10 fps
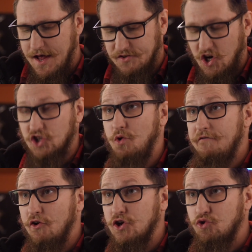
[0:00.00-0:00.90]
It's also a
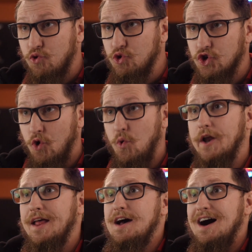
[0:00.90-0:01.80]
very crucial
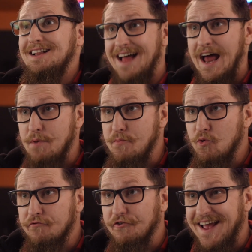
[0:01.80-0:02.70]
one. A lot of people
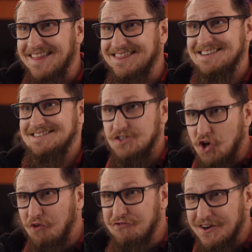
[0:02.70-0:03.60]
will forget this.
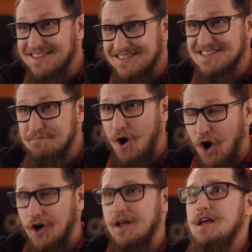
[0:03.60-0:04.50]
Don't forget this
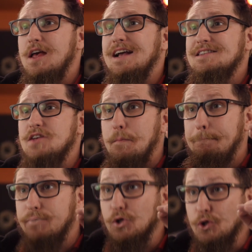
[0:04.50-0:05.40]
part. It's a
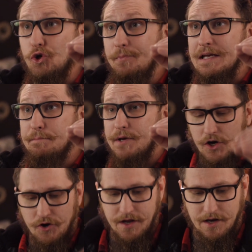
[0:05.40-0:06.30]
blooming
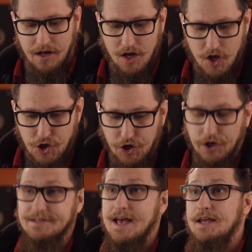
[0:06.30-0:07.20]
period. You're
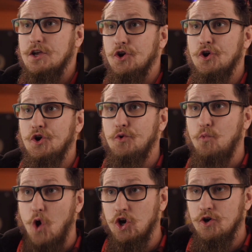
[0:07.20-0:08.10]
gonna take your
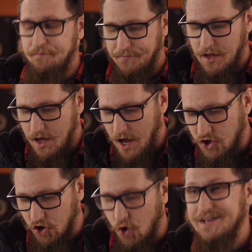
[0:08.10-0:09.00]
water and
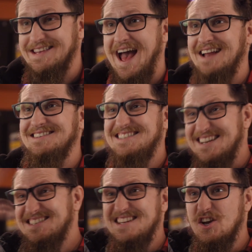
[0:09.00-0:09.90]
you're going to add
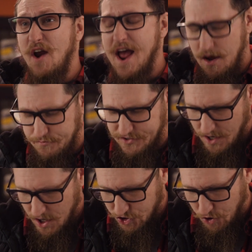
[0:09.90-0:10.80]
60 grams.
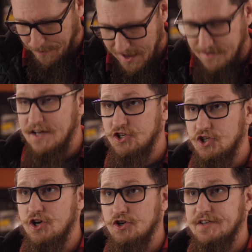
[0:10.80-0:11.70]
So pay
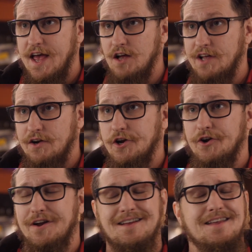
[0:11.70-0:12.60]
attention to your scale down
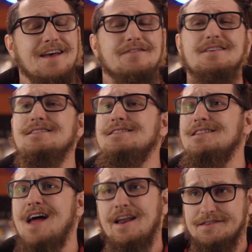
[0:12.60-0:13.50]
here. And again, this is a
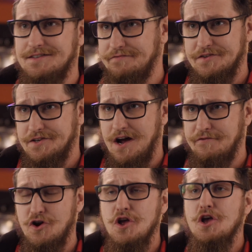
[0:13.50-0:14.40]
lot of stuff to cover.